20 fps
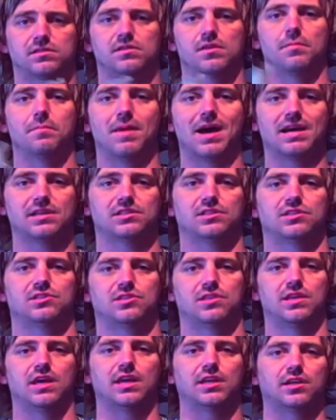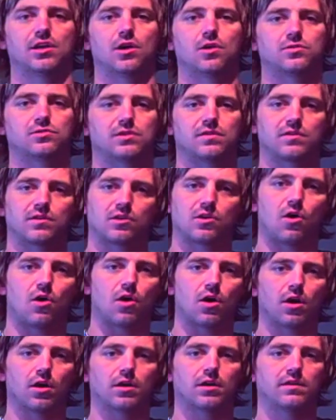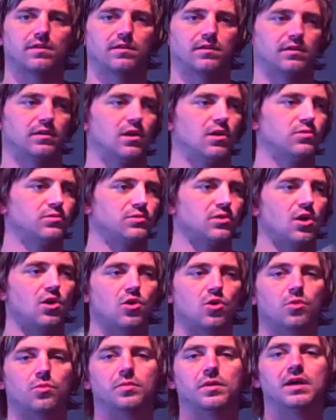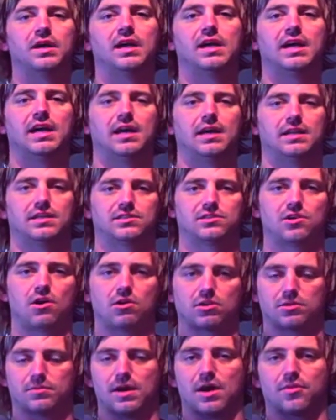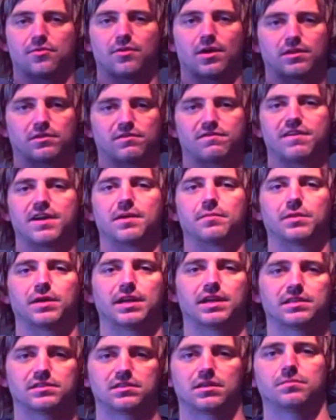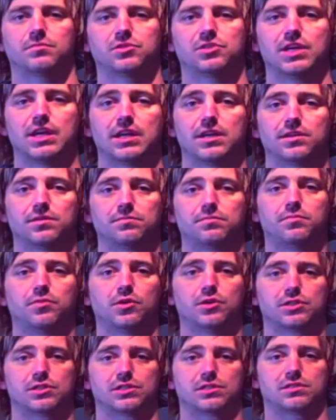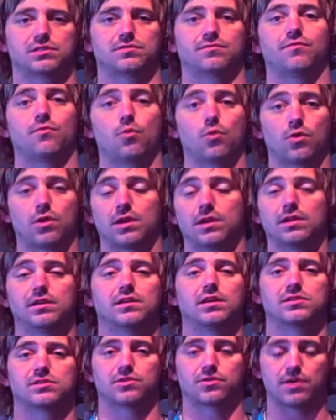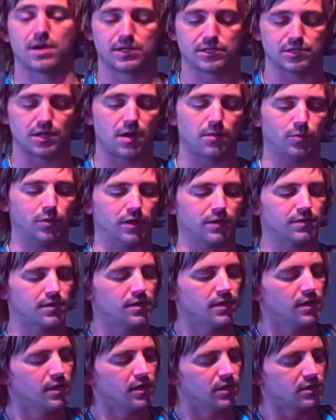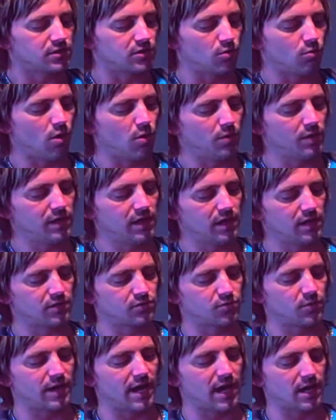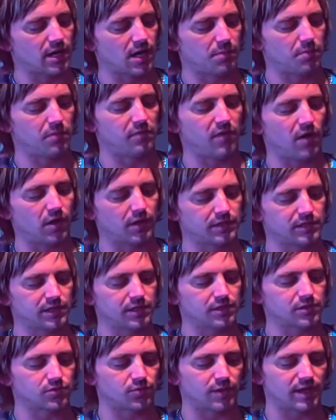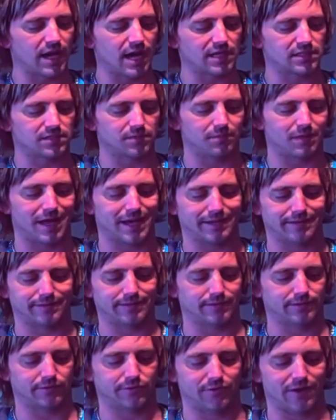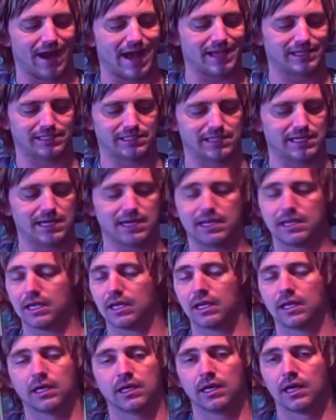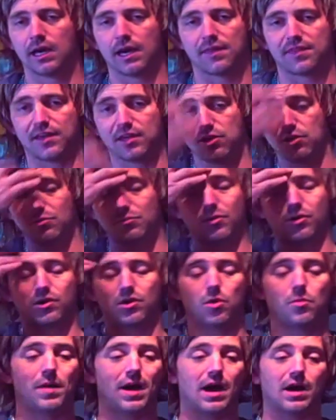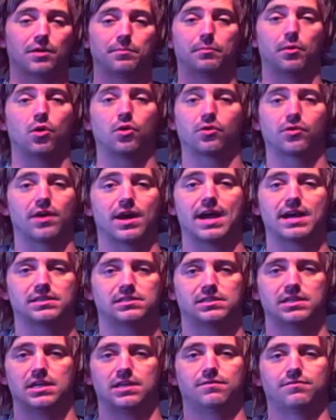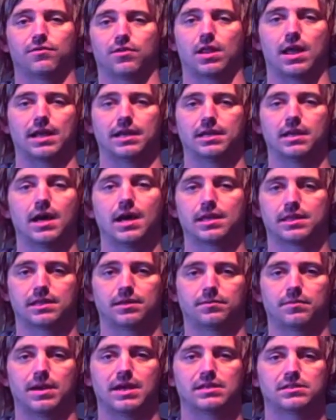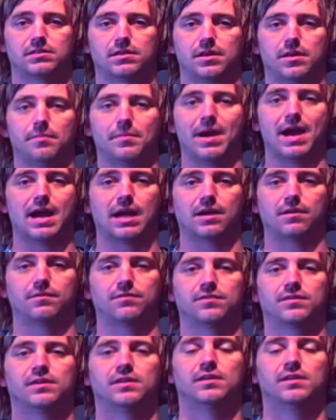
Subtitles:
The message then goes in the car and then goes home and is talked about throughout the family, and it's something Shannon pushes for and does a great job with. So what we did is we had a couple volunteers. We got some like grass seed. I think you can go buy bulk grass seed for like nothing, basically a bag of